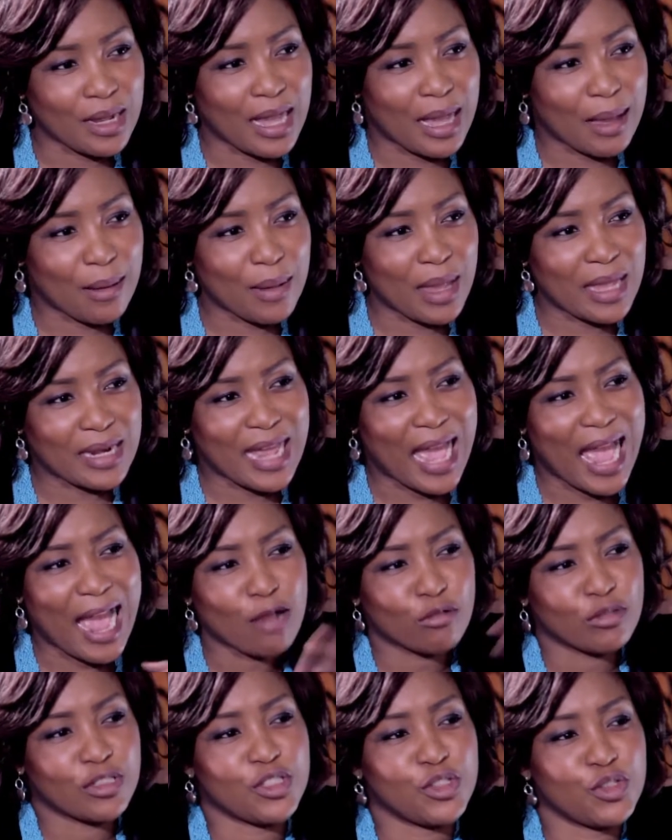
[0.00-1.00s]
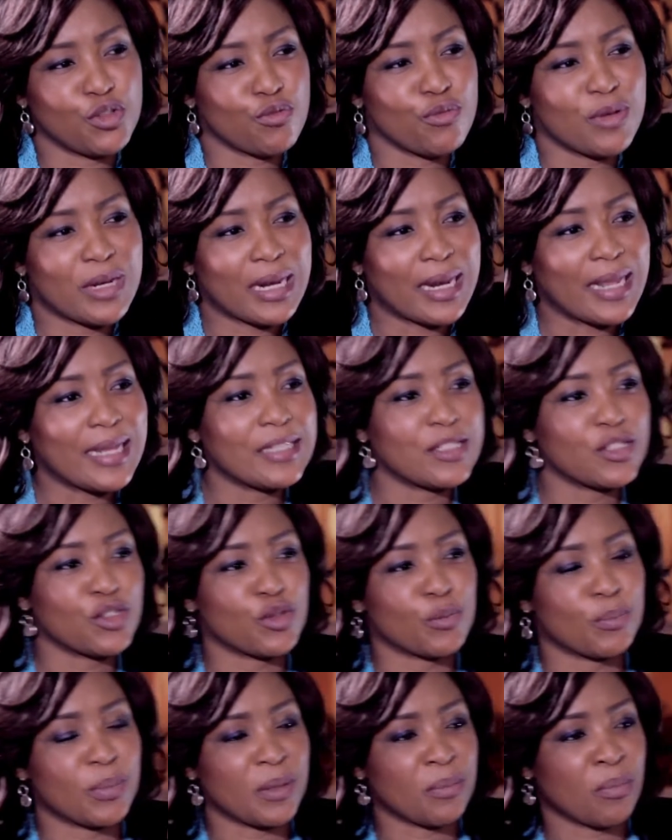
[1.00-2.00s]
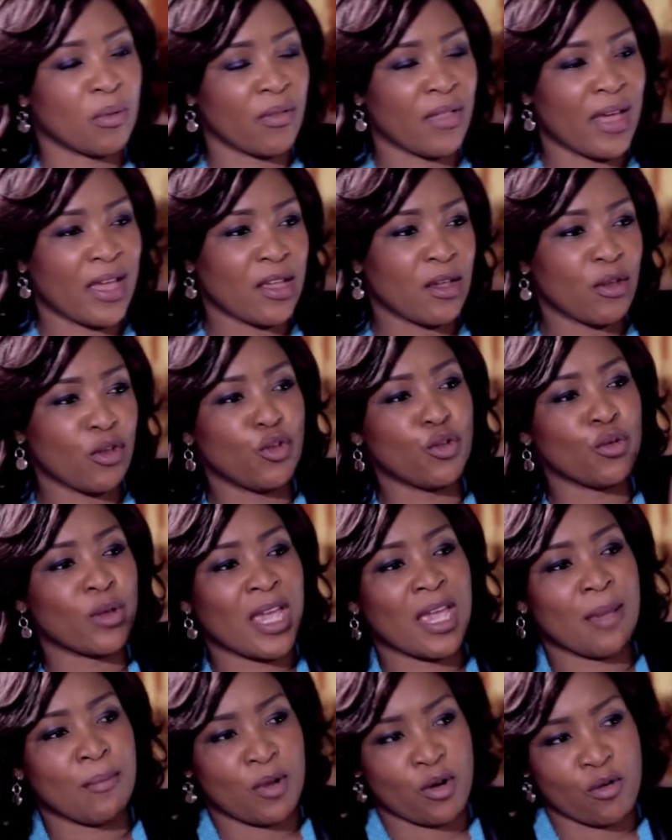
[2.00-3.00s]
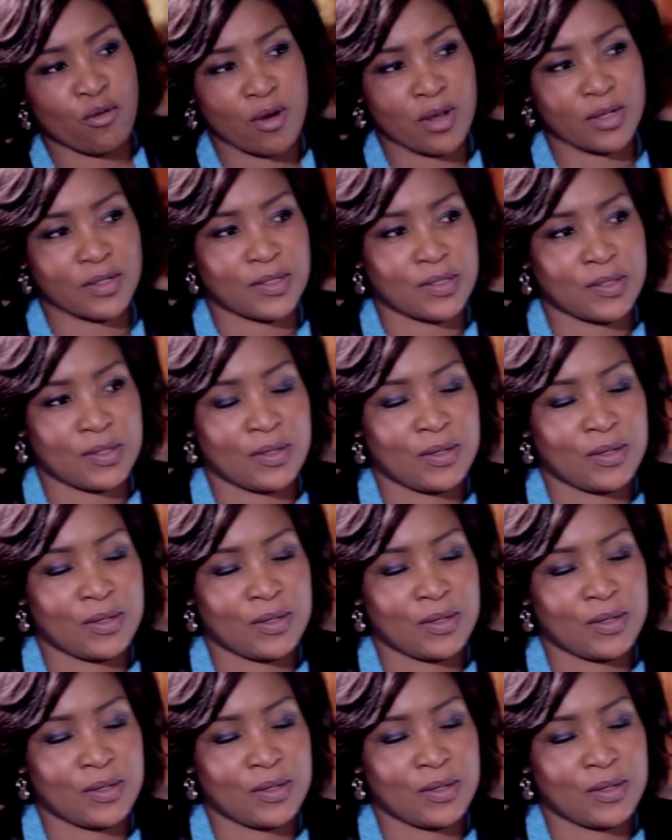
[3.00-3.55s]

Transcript: And how did you relate to people that you came across?